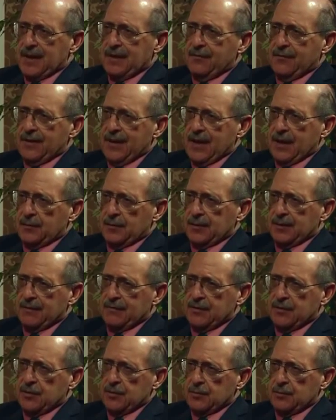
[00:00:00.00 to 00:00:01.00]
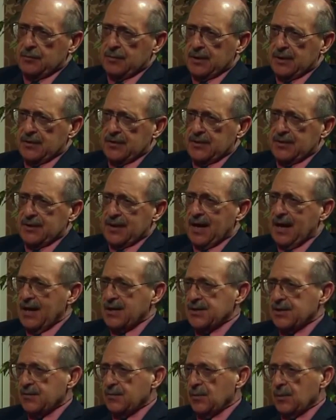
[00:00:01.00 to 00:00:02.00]
every animal and every human being that
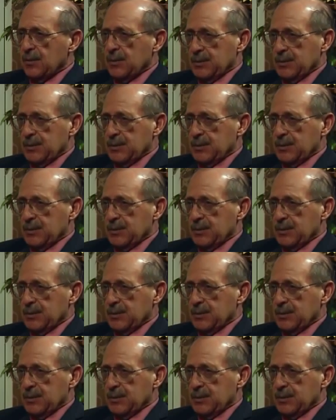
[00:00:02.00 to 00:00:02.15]
dies of